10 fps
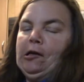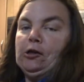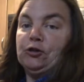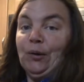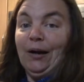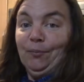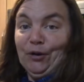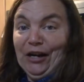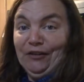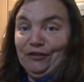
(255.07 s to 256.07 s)
So I
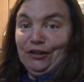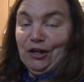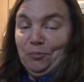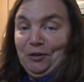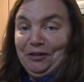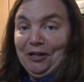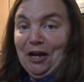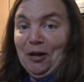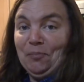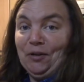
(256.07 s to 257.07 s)
bravely opened it
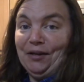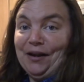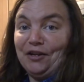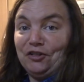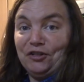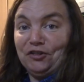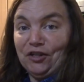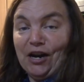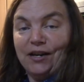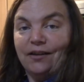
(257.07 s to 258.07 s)
up and actually
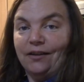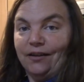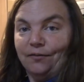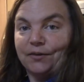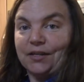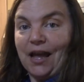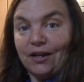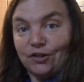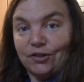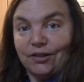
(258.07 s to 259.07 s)
tried it, and it was
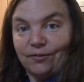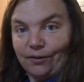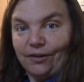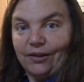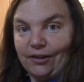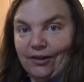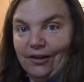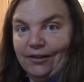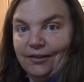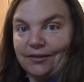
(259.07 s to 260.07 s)
actually really
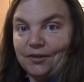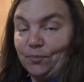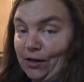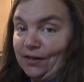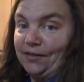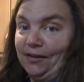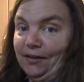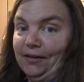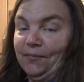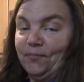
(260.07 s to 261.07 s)
good,
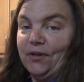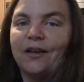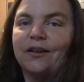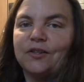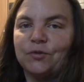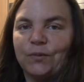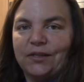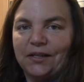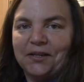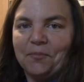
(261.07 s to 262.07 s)
surprisingly. So when
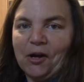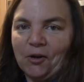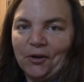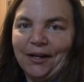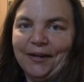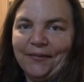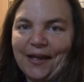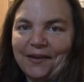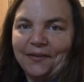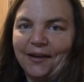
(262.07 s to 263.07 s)
Dylan and Michael got in
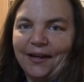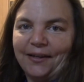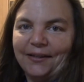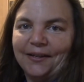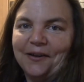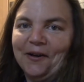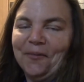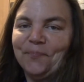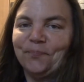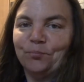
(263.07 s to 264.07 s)
that night,
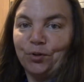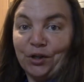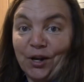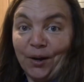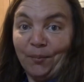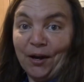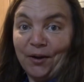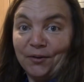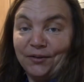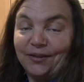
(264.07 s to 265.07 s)
um, Brooke got them
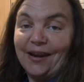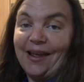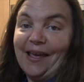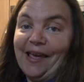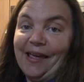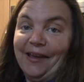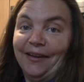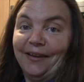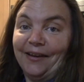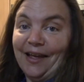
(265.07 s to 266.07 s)
out
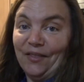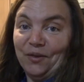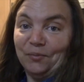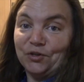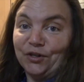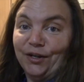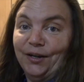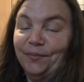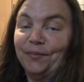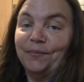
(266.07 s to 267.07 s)
and had them try
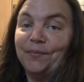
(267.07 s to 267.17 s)
them.